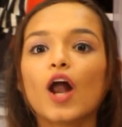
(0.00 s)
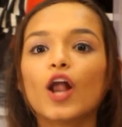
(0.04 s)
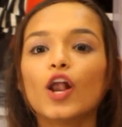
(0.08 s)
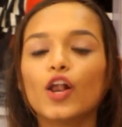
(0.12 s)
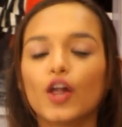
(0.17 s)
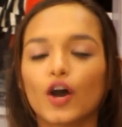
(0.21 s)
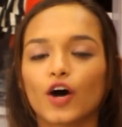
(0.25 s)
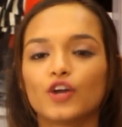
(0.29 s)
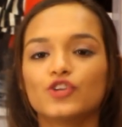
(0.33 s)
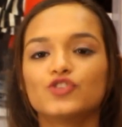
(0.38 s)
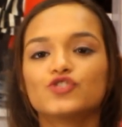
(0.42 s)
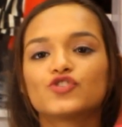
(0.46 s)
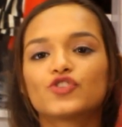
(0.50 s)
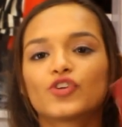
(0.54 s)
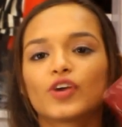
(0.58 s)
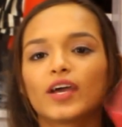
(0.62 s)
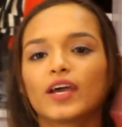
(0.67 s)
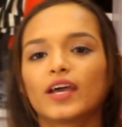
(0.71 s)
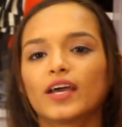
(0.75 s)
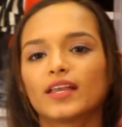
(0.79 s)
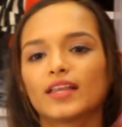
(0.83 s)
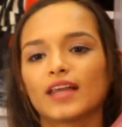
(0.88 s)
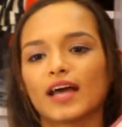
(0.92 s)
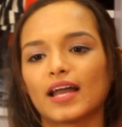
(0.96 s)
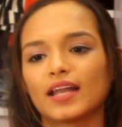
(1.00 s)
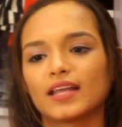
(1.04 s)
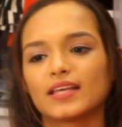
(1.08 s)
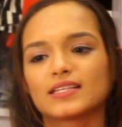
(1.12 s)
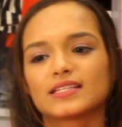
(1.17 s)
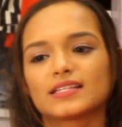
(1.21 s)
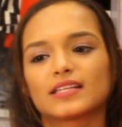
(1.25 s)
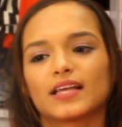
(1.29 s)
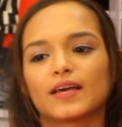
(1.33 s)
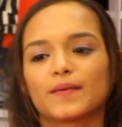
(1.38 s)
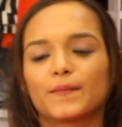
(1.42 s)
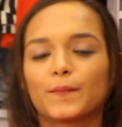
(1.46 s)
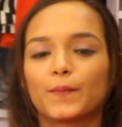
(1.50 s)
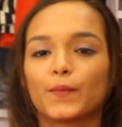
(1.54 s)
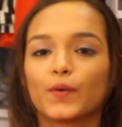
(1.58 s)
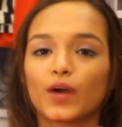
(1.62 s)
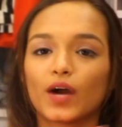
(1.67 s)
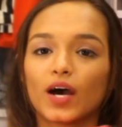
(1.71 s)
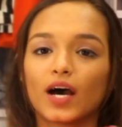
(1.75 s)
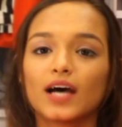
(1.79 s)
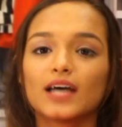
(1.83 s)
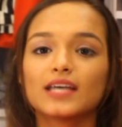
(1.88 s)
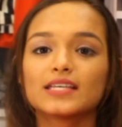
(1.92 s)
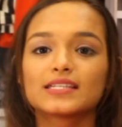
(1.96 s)
lingerie, that is
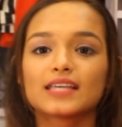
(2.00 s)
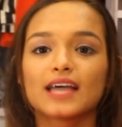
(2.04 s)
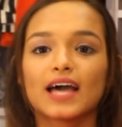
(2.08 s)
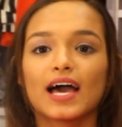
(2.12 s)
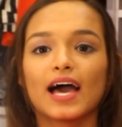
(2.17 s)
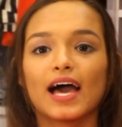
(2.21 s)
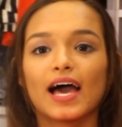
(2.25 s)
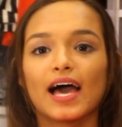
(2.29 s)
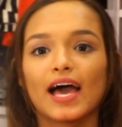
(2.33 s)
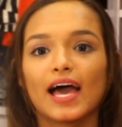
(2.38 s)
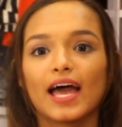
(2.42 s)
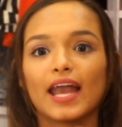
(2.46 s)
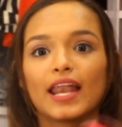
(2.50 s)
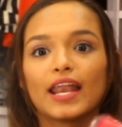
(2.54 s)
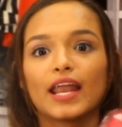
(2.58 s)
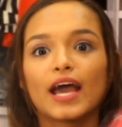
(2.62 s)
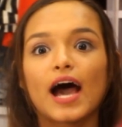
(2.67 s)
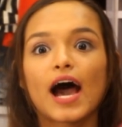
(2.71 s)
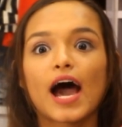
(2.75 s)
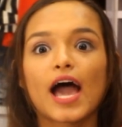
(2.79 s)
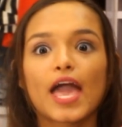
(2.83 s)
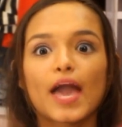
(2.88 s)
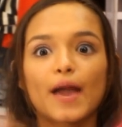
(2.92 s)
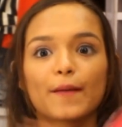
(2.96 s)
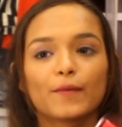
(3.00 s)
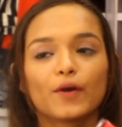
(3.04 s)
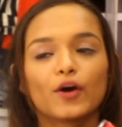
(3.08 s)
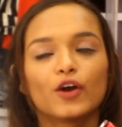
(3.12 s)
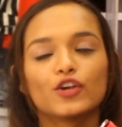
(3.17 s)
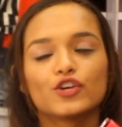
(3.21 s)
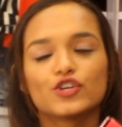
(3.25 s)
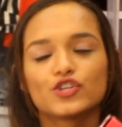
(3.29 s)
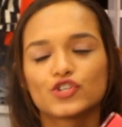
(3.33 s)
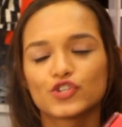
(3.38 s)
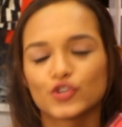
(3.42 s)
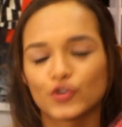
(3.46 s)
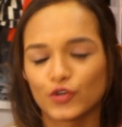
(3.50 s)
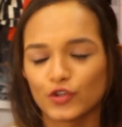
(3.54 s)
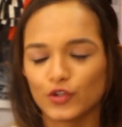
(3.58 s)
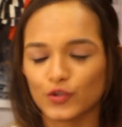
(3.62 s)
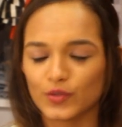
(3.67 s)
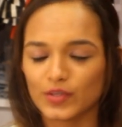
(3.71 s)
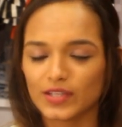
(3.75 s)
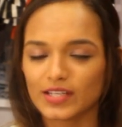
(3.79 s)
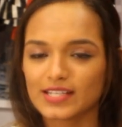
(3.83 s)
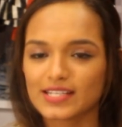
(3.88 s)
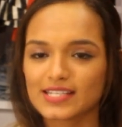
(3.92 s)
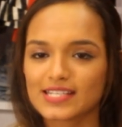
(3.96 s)
bras, and I am gonna show
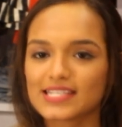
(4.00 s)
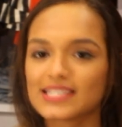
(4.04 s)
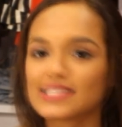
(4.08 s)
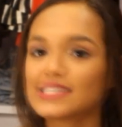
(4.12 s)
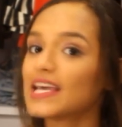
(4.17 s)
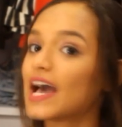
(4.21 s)
you this.